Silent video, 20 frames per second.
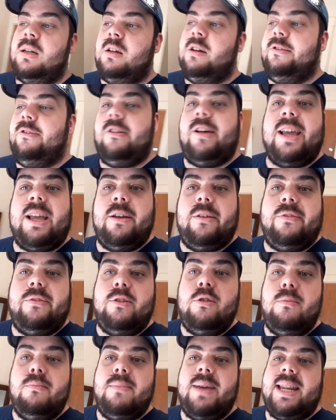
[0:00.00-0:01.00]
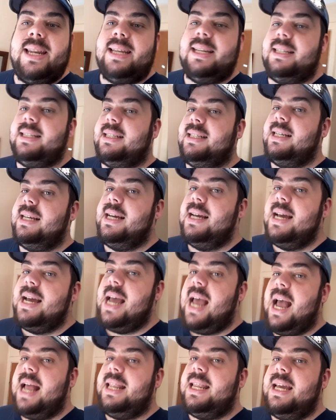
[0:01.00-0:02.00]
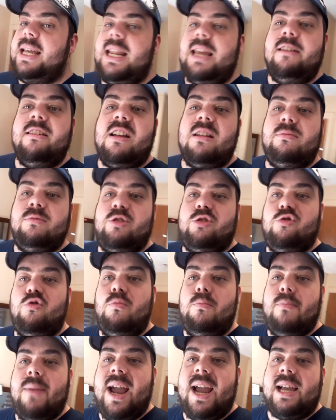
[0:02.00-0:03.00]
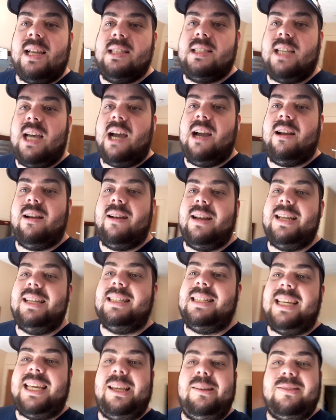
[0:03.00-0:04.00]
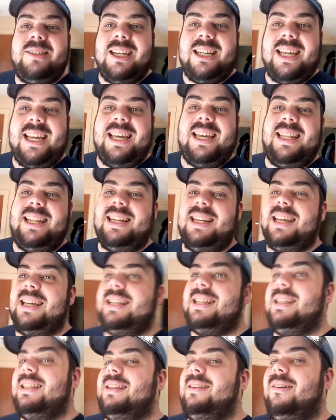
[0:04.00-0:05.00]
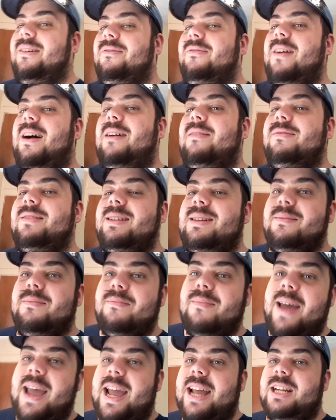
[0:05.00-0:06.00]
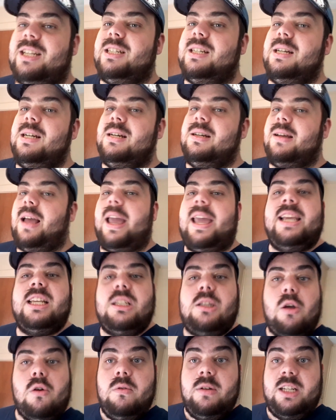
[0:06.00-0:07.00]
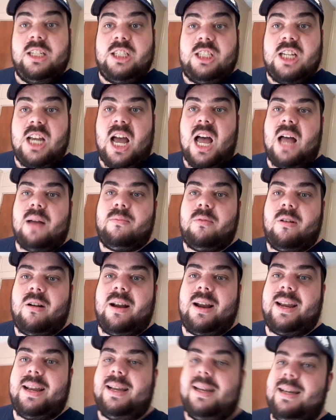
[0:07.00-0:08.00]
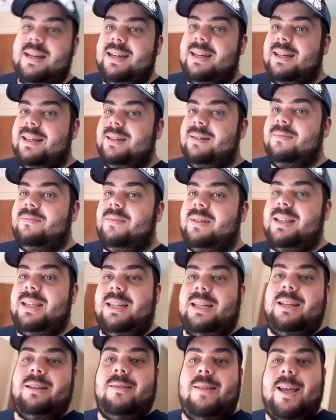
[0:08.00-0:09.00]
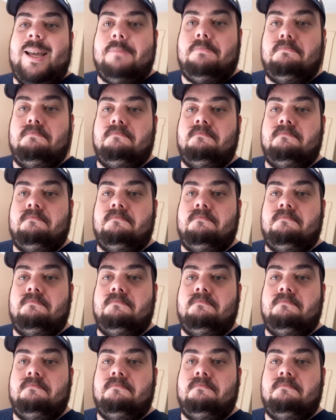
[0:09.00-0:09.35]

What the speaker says: for like a few minutes, and then here comes Drew McIntyre. He keeps on getting involved in the match, like he's doing his job, right? But then they're like,